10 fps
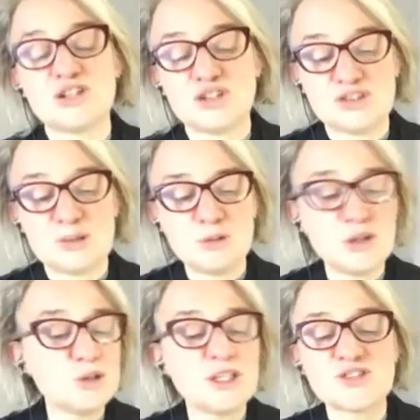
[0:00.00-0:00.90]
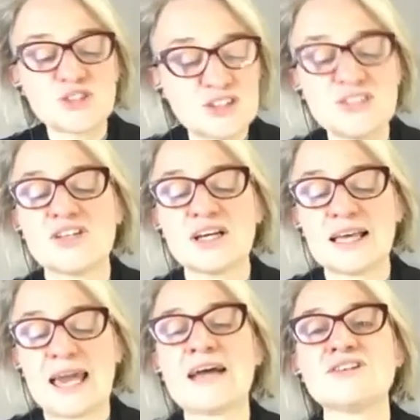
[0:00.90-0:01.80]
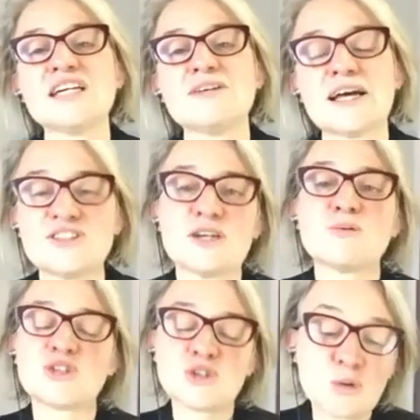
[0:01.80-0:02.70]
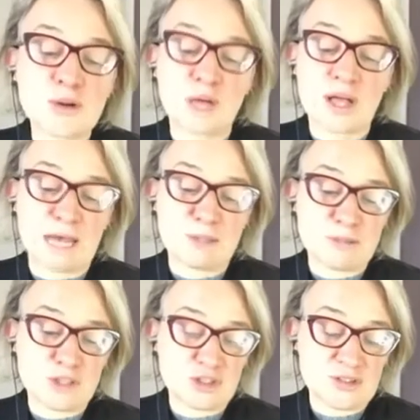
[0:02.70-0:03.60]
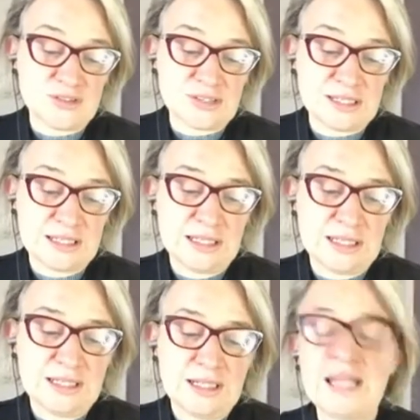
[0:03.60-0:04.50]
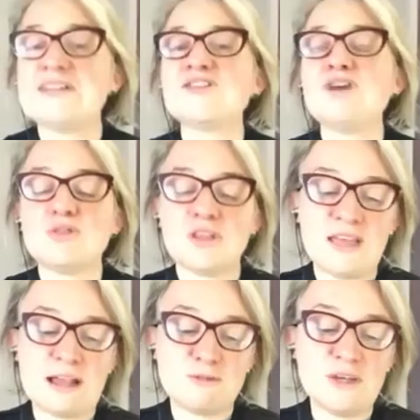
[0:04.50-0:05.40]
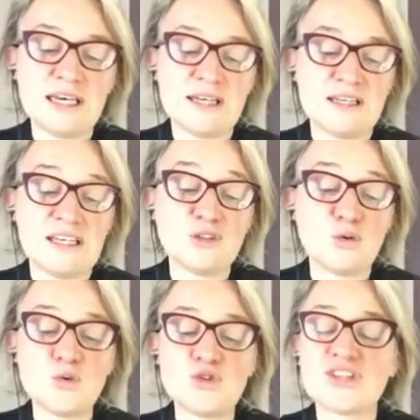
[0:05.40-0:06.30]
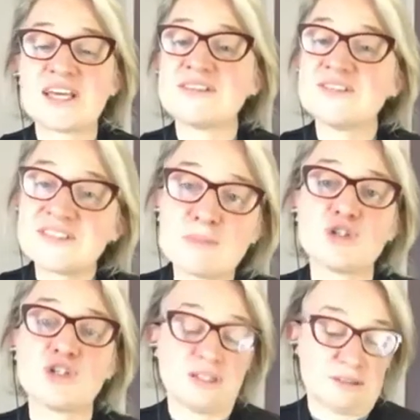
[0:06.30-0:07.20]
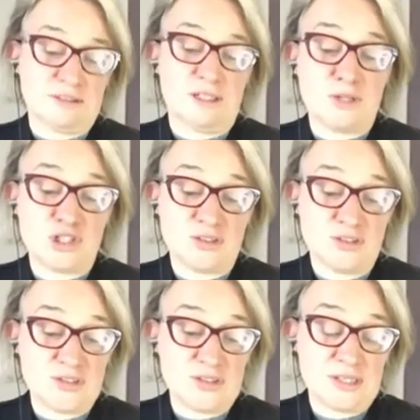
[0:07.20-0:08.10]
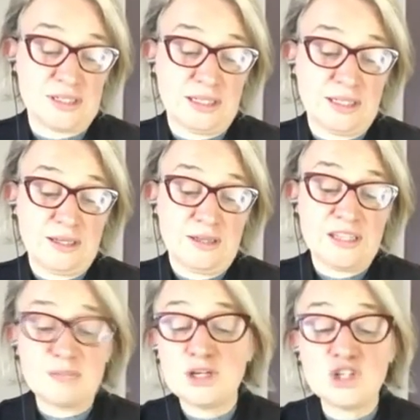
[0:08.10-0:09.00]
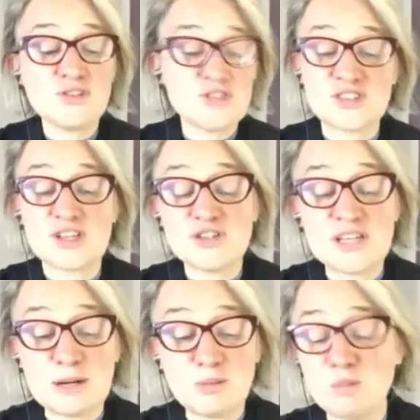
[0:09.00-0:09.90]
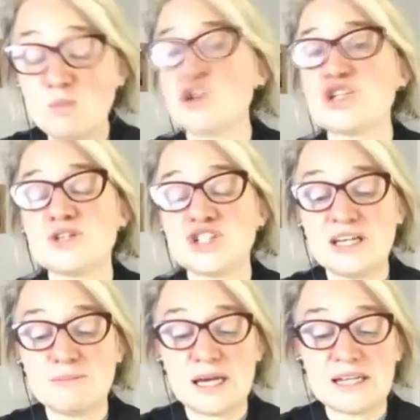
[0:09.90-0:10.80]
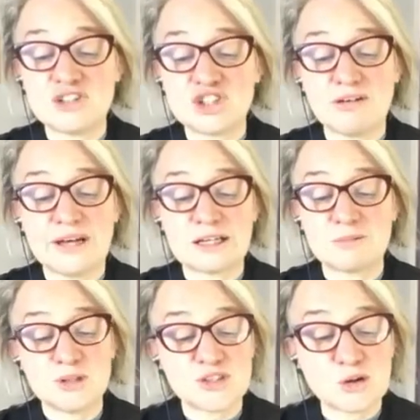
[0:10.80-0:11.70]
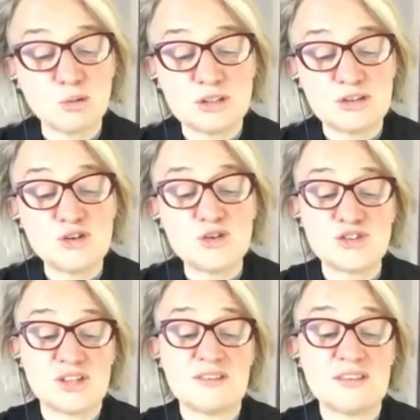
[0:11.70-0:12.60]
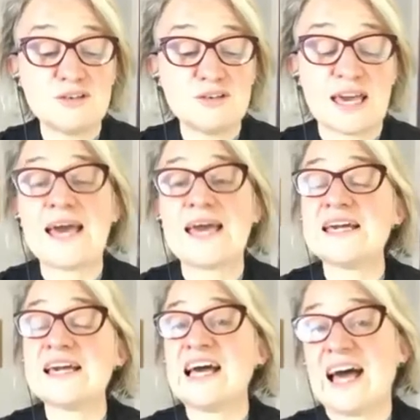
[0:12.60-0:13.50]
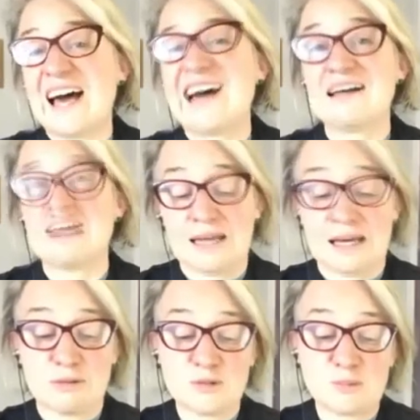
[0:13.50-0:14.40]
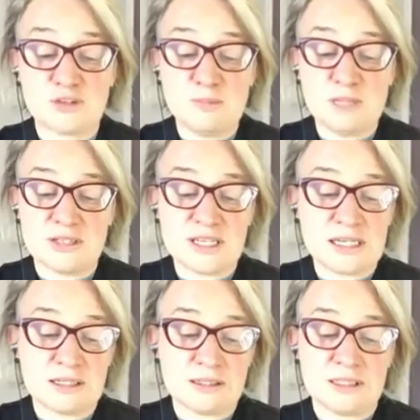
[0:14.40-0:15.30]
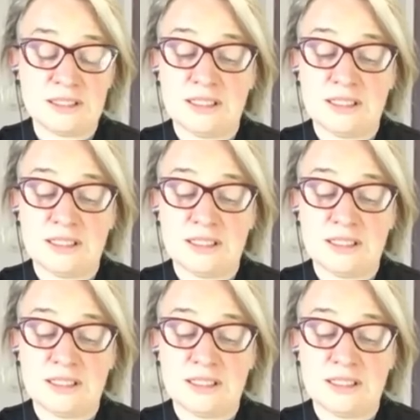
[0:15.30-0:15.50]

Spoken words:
the purely statistical accounting of our territorial carbon emissions, let's note that that figure ignores consumption emissions. The emissions associated with a washing machine made in China but sold and used in the UK are our responsibility.